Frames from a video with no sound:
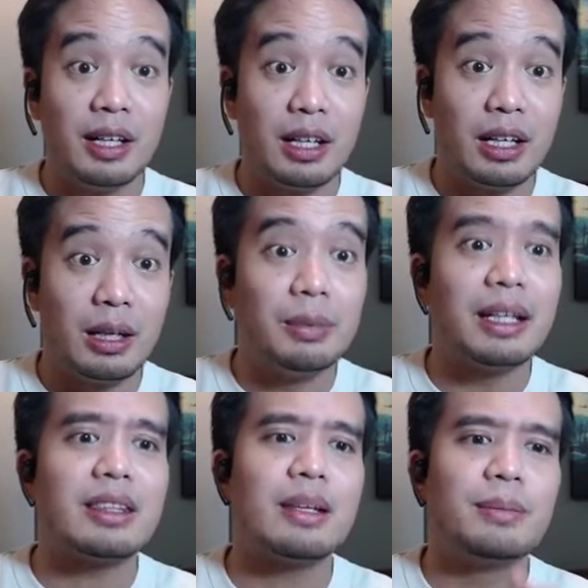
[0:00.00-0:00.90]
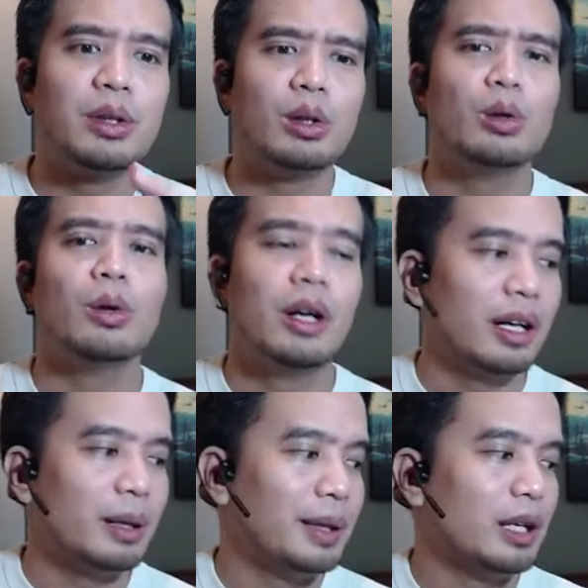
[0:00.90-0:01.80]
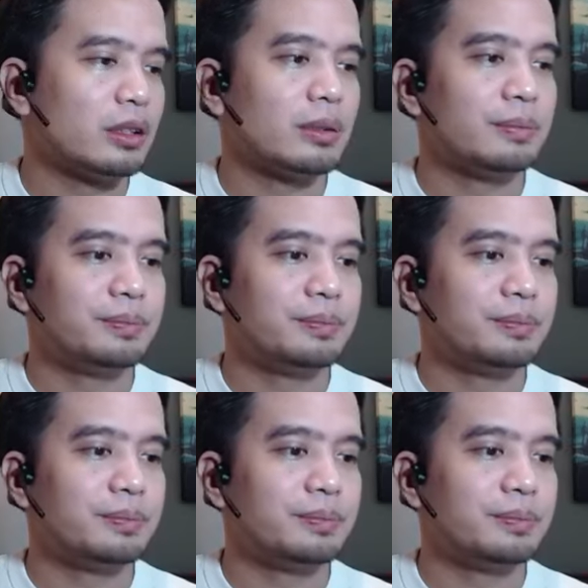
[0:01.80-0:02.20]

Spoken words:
Let them know about